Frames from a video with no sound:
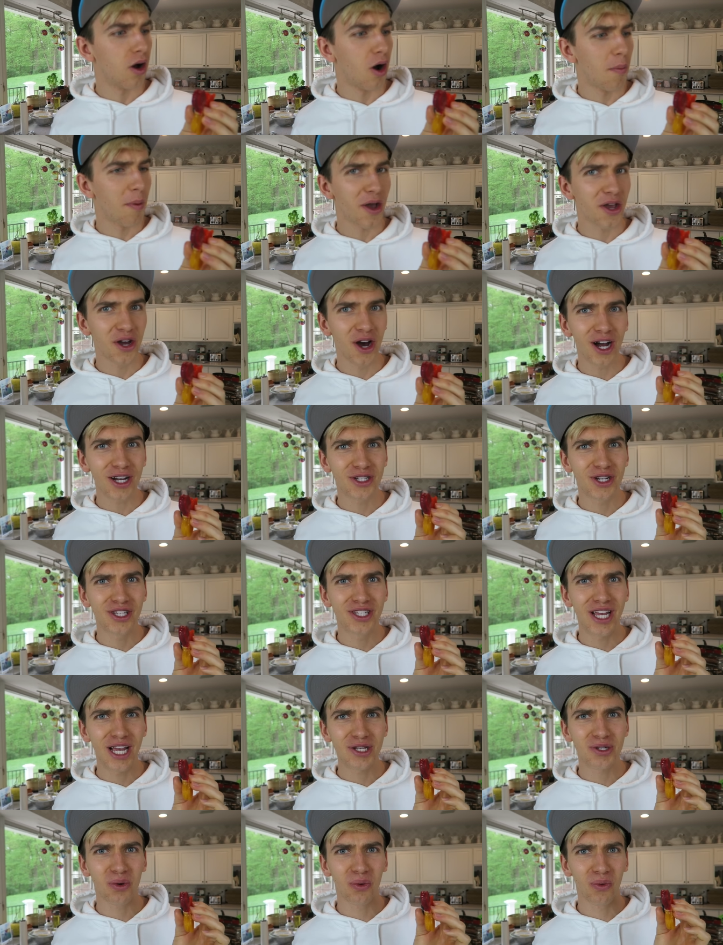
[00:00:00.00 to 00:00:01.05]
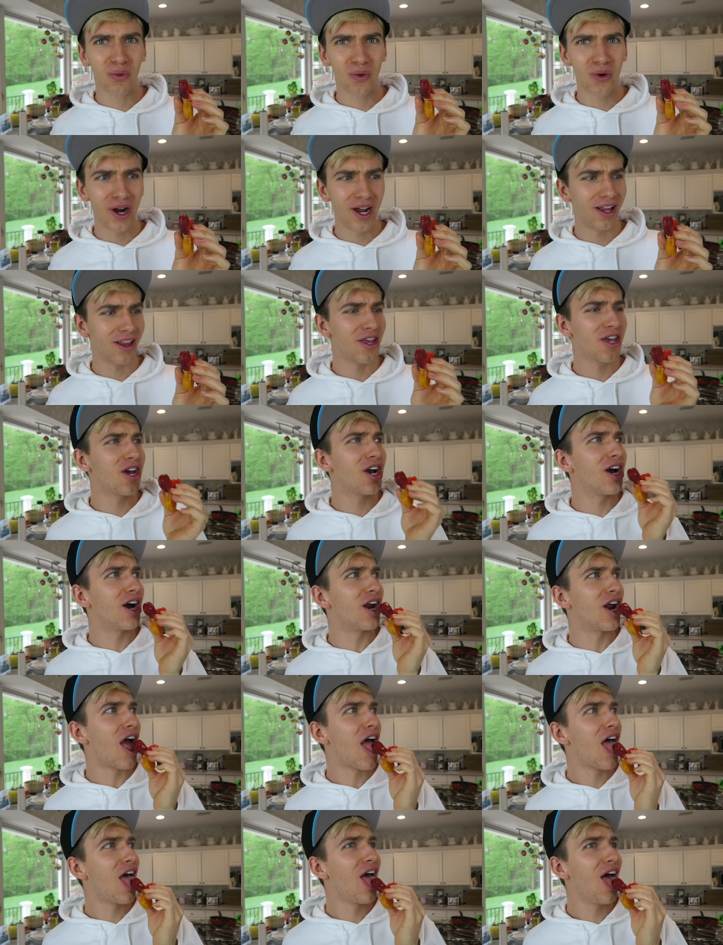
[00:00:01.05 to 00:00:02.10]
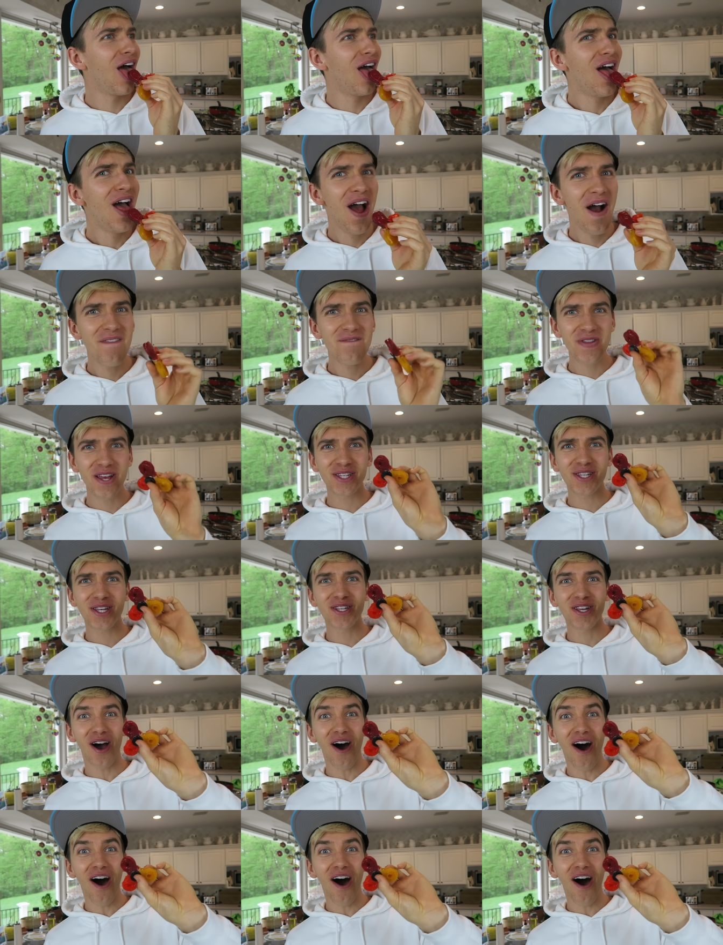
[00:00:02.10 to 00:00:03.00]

Oh my gosh, it tastes really good. This is